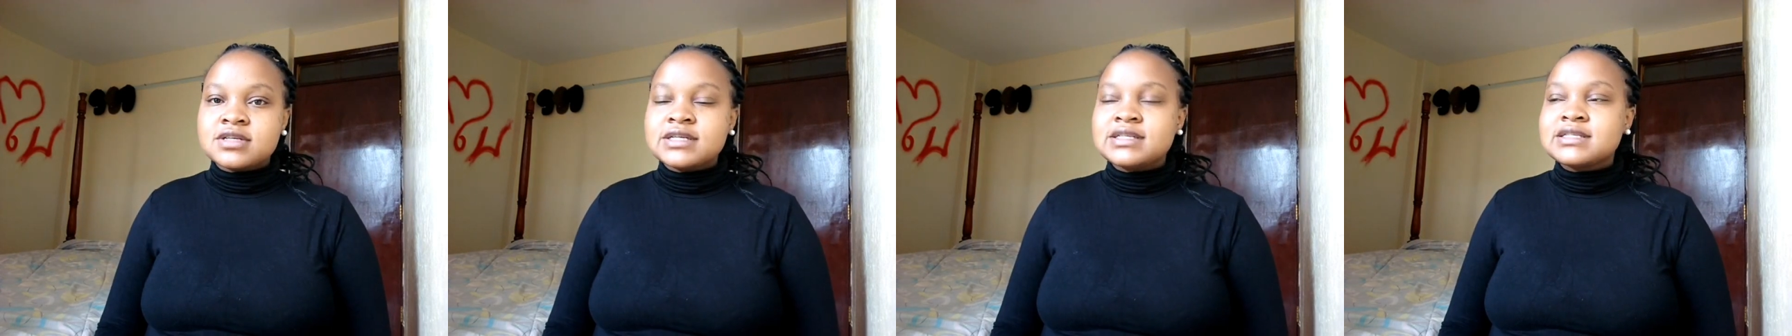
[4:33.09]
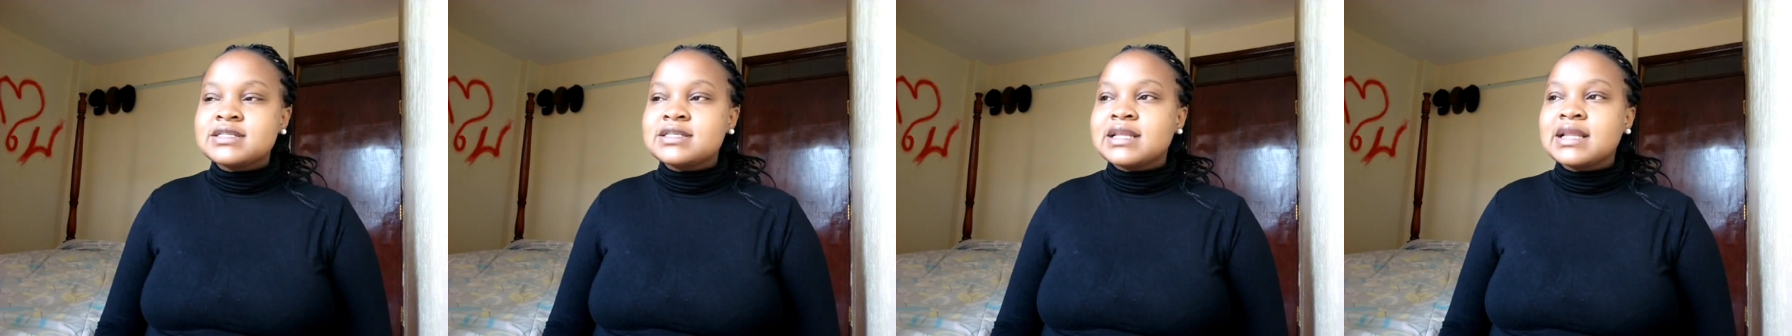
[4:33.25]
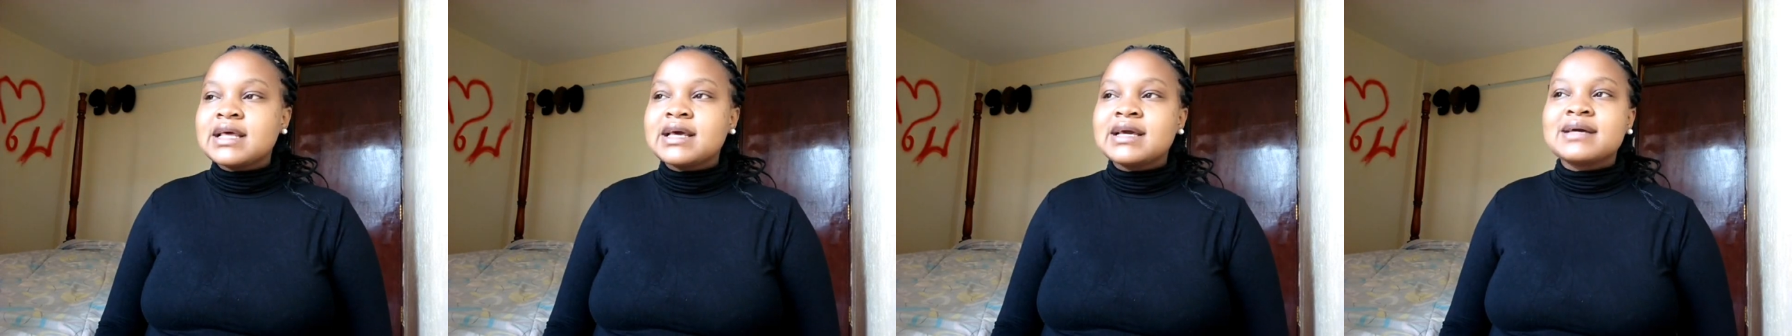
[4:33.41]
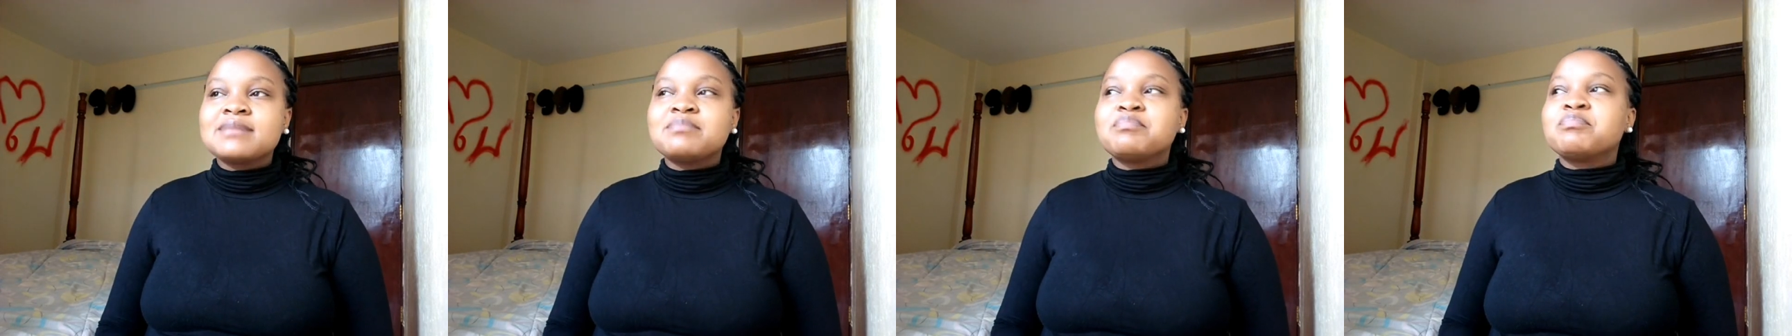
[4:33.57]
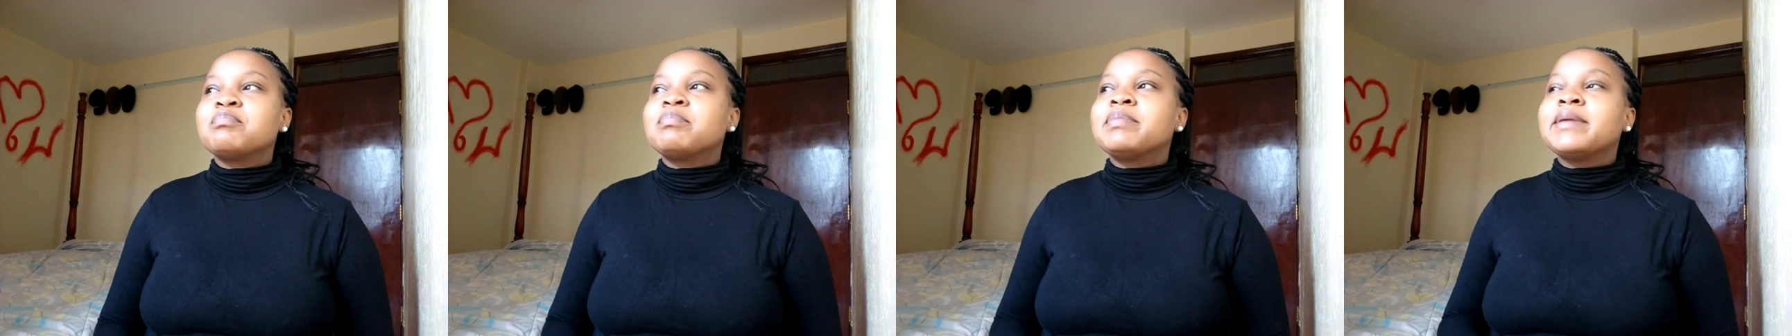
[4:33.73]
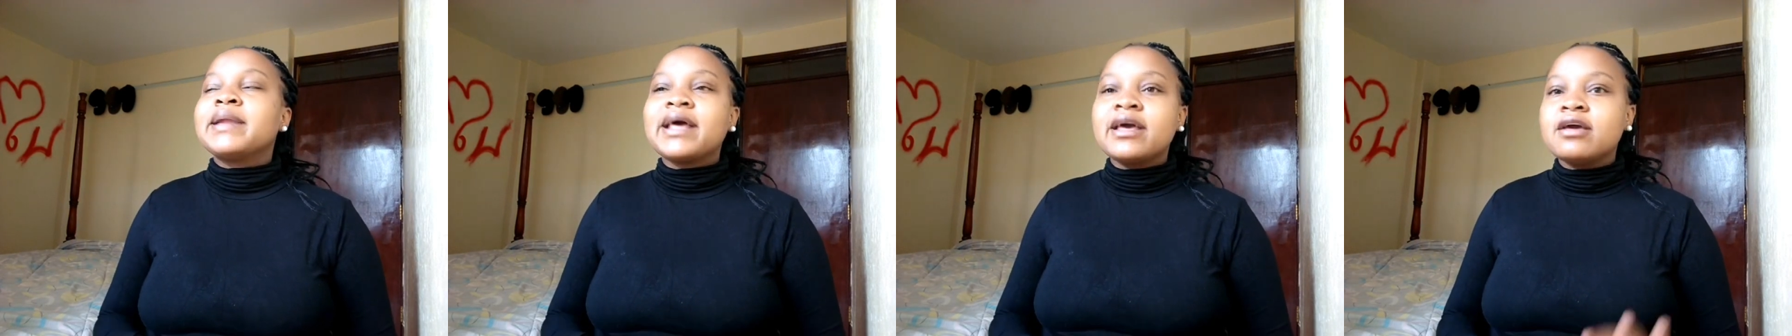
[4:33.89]
It's like
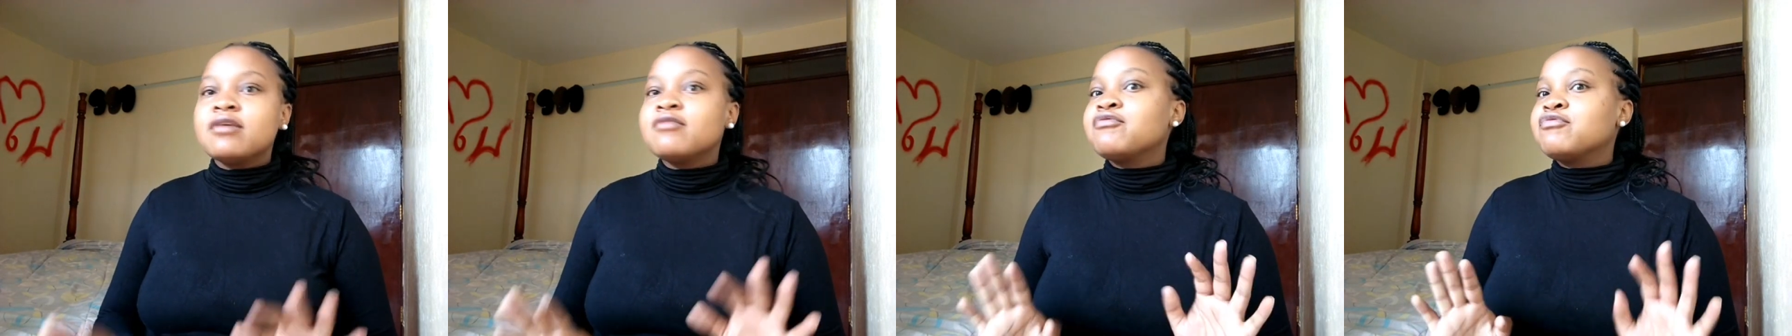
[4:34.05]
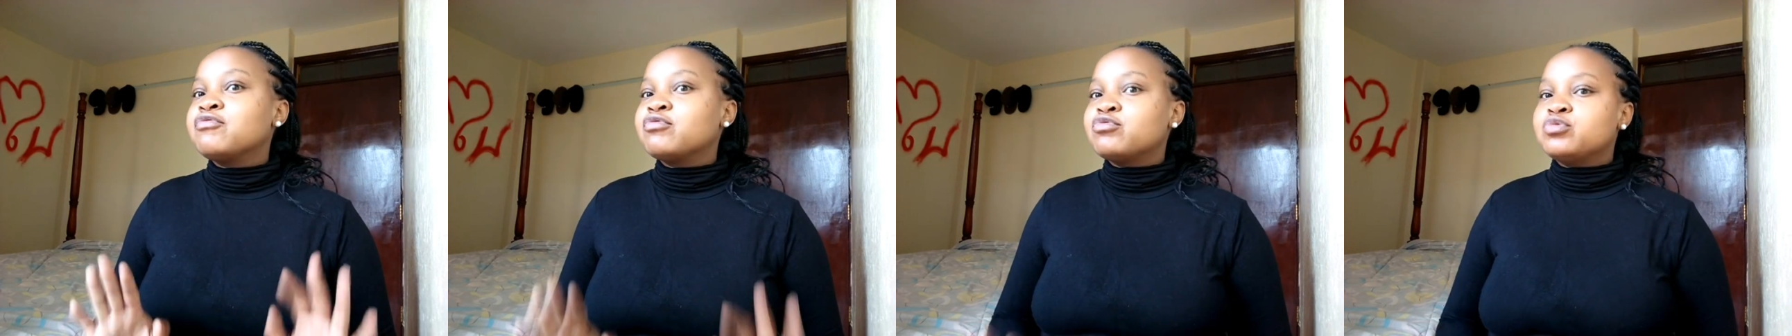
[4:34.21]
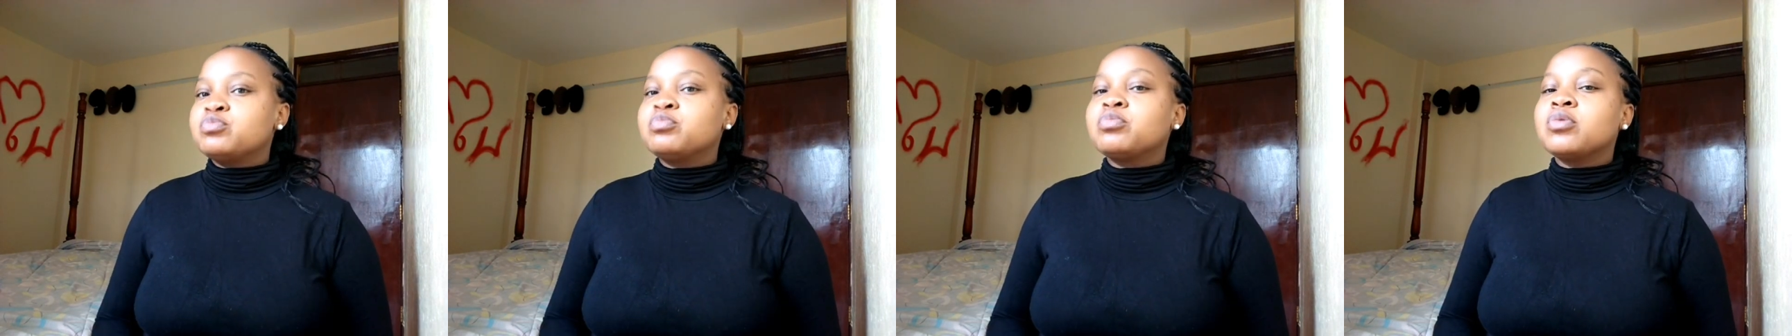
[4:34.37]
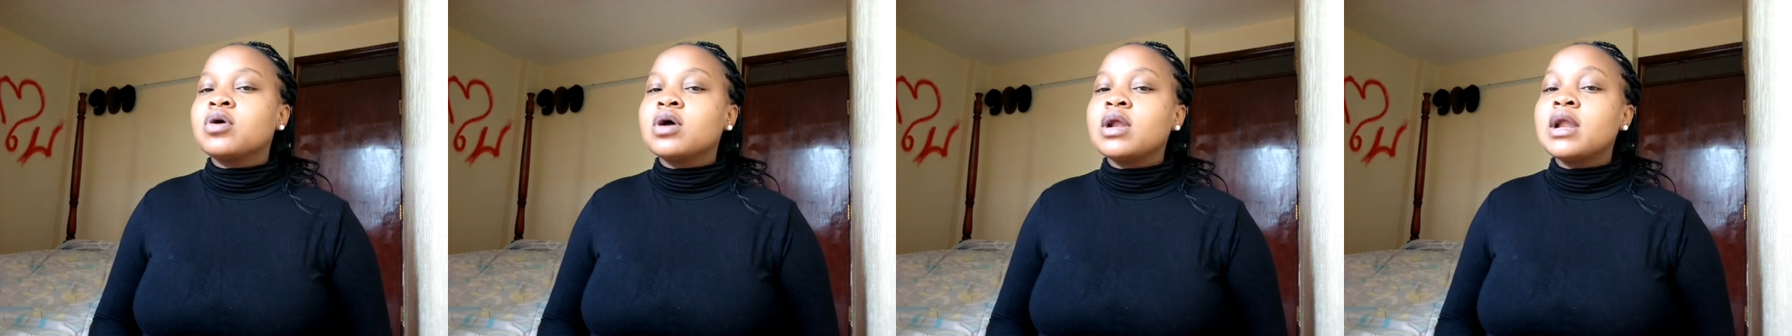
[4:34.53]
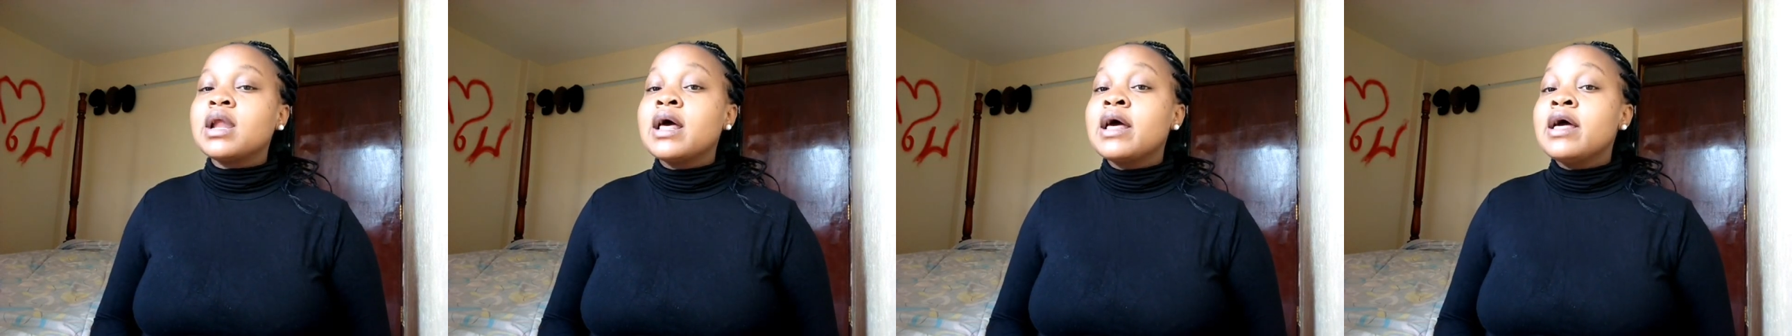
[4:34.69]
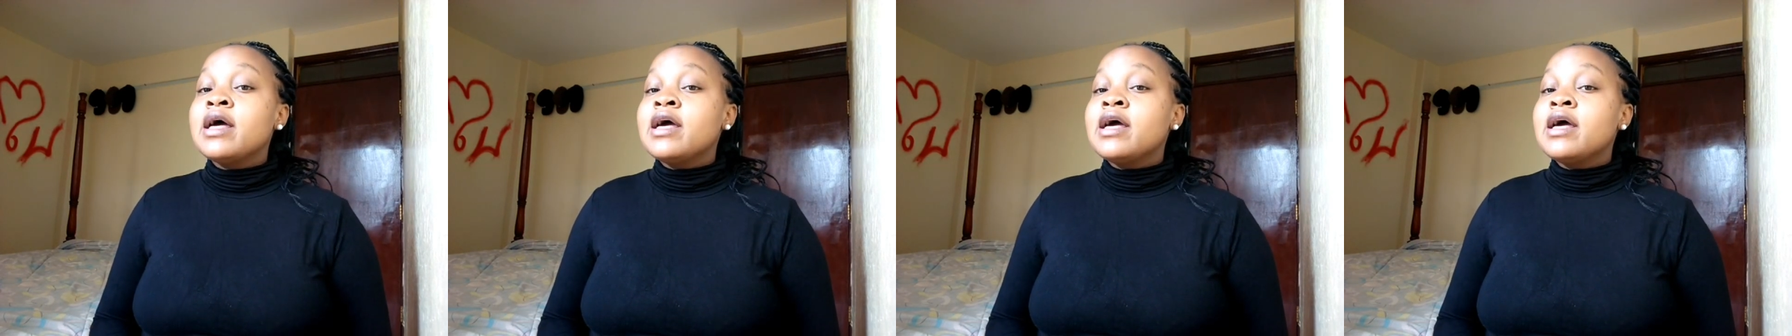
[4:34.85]
playing football,